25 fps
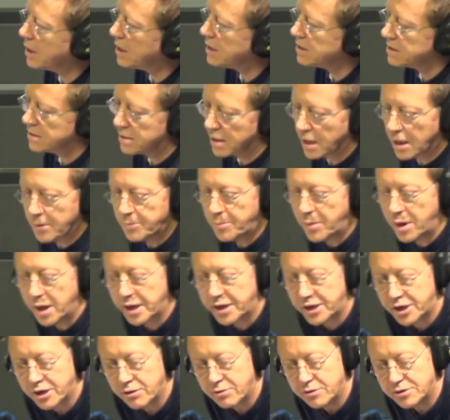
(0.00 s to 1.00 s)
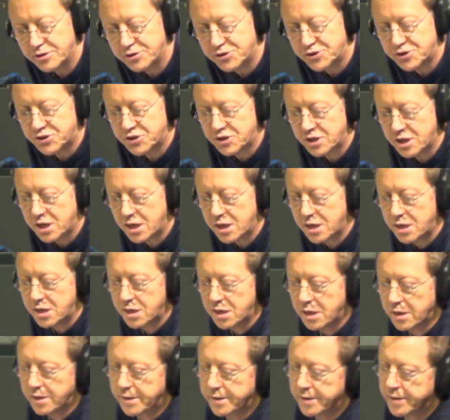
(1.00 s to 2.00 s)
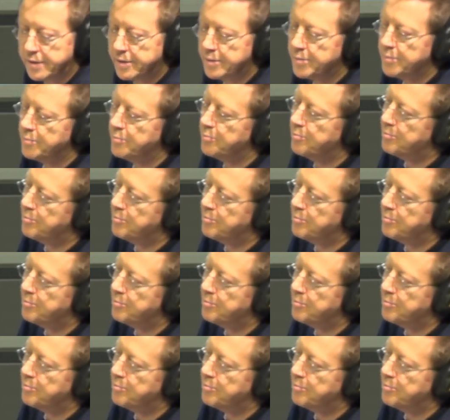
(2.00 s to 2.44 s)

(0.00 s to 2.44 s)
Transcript: it, I, might go and see uh,